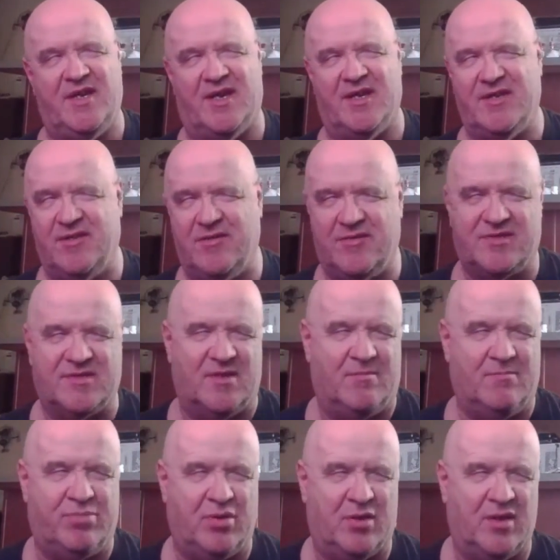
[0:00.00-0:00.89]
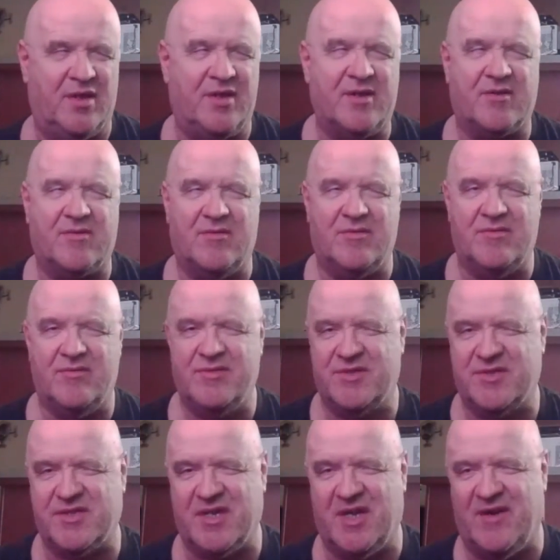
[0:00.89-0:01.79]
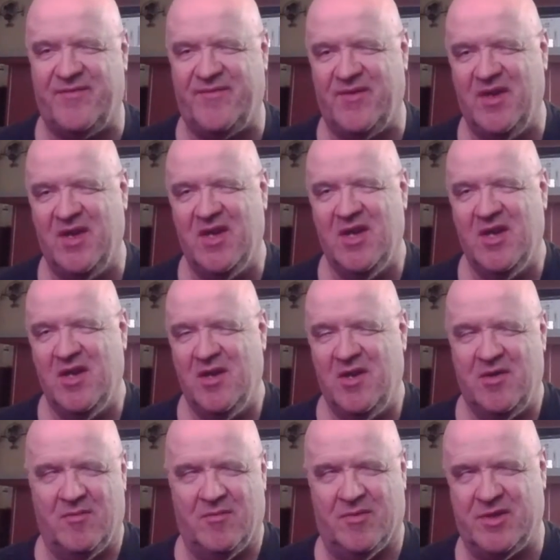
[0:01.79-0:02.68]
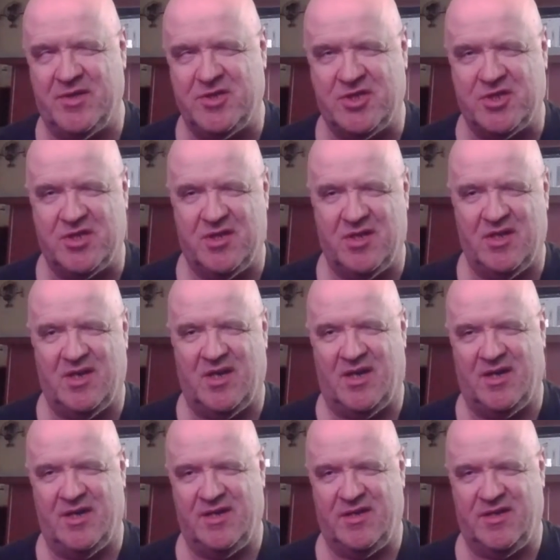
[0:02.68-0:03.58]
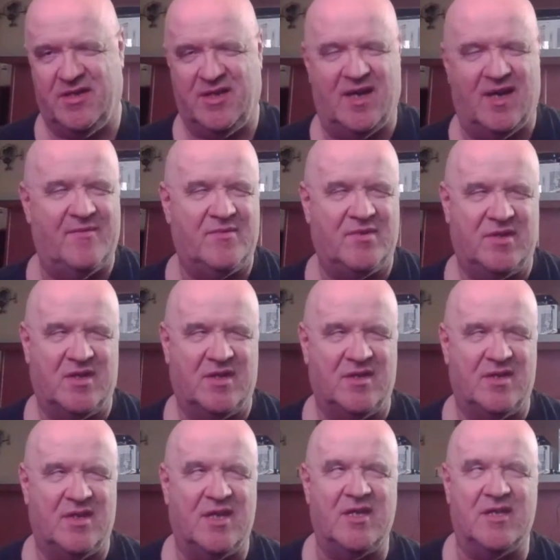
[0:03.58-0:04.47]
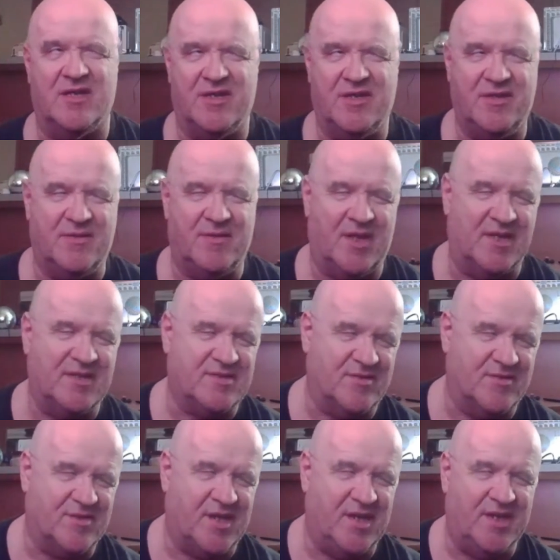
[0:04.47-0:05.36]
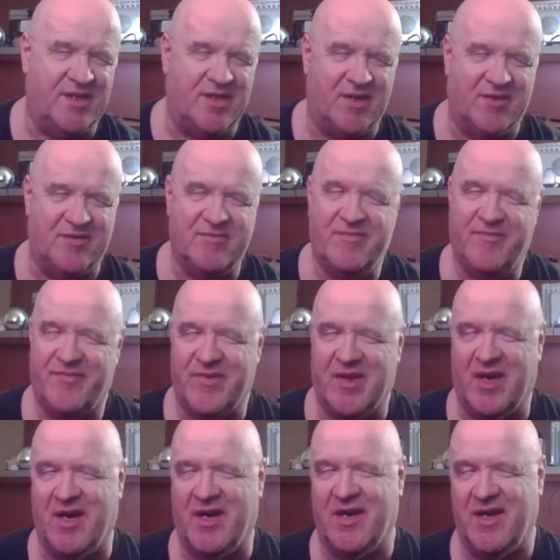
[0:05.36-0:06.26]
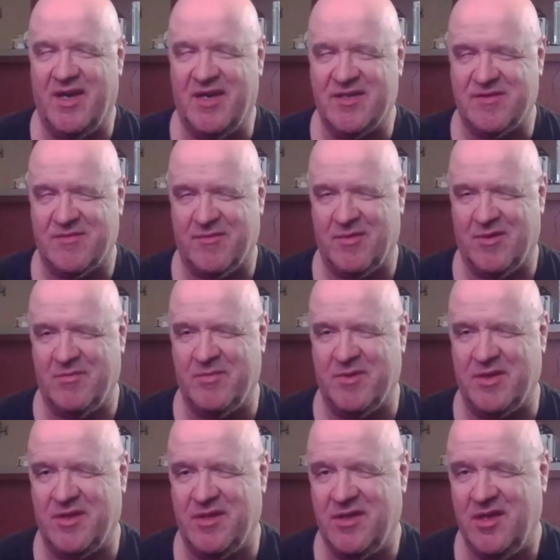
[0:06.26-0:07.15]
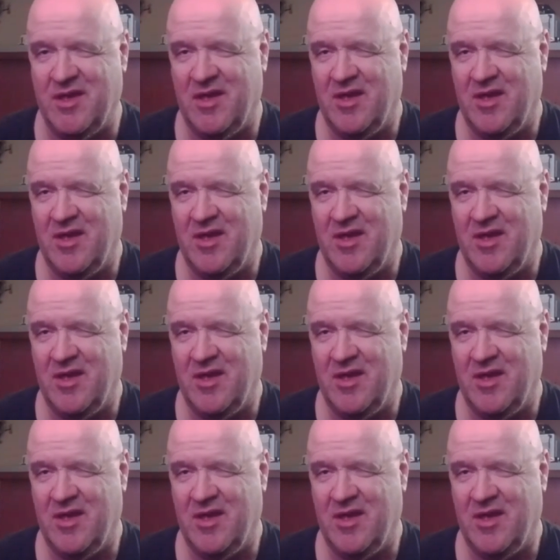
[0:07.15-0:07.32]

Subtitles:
I do some political stuff, which I haven't done lately. That's okay though. Hasn't really been,